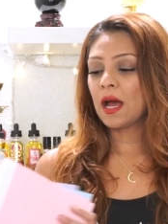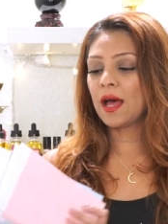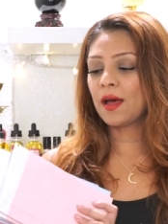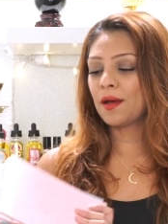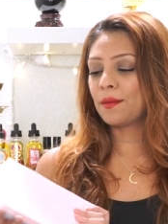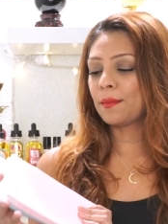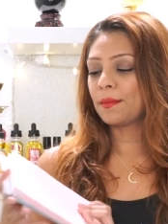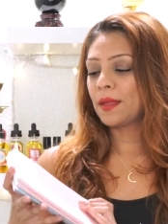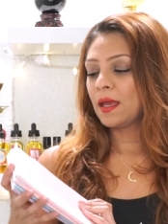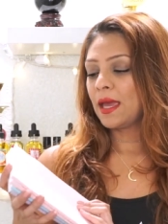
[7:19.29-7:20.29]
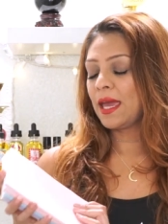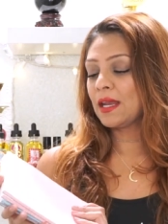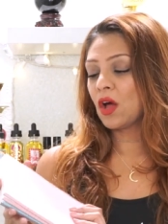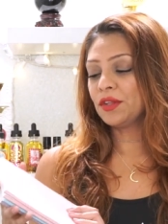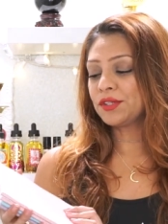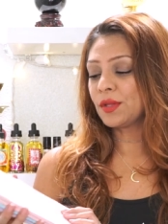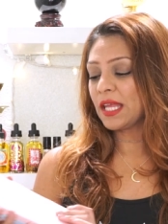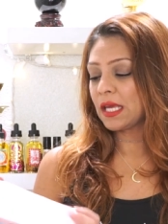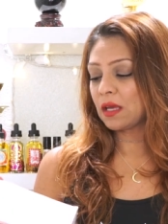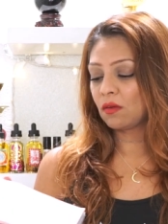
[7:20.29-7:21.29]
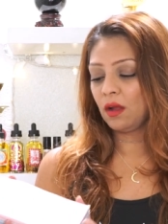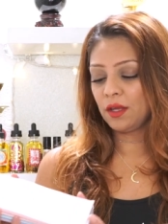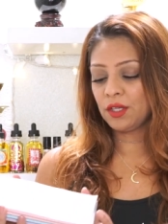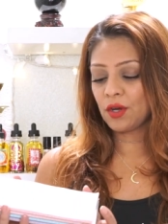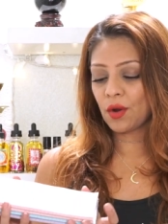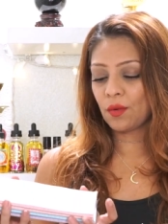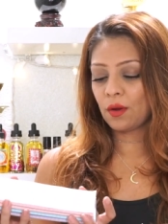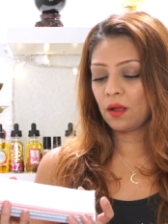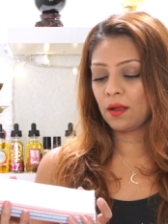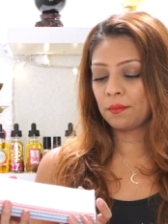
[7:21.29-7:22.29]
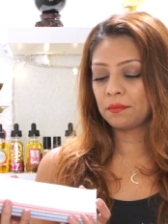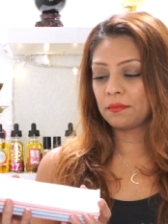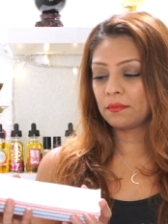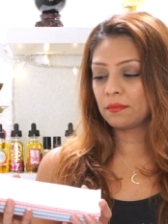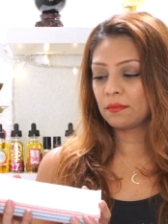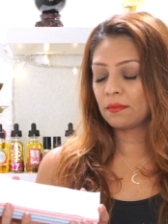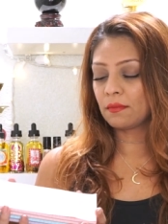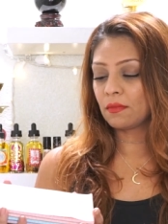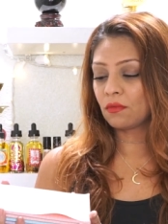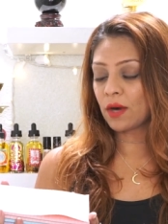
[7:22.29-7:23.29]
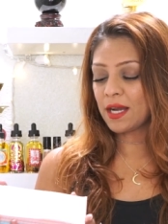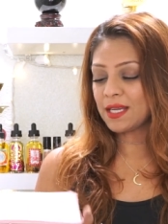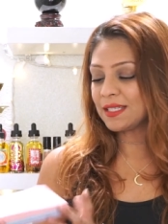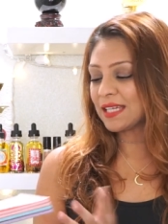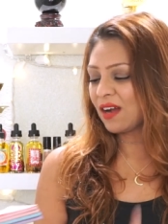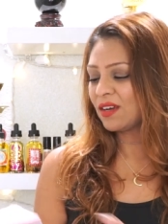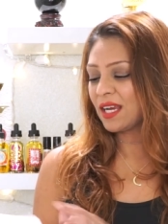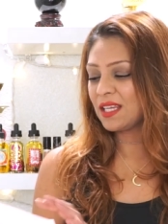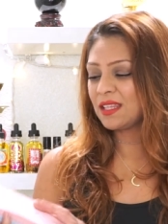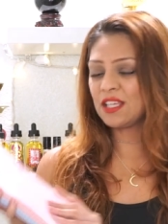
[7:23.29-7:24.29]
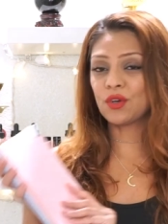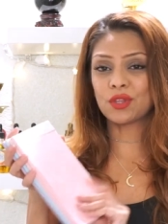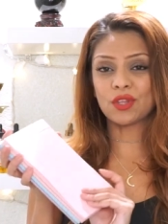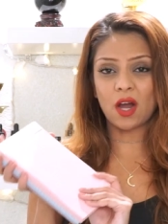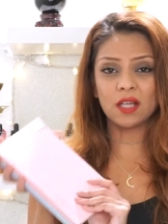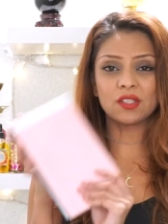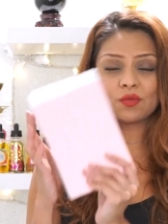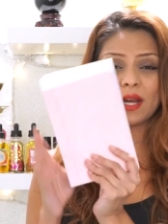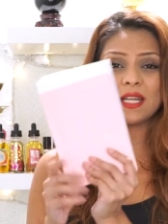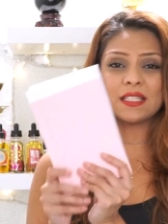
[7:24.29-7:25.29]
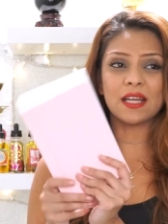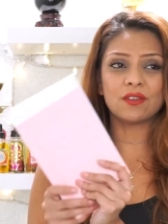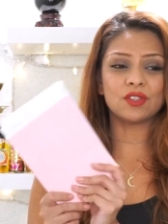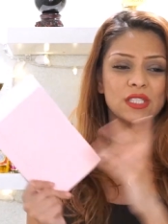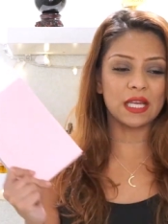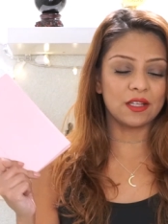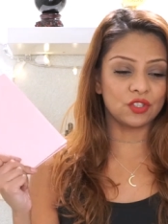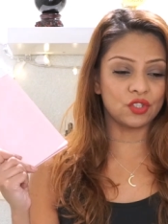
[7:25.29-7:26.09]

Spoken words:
And also like, you know, writing down anything, your thoughts, writing down, just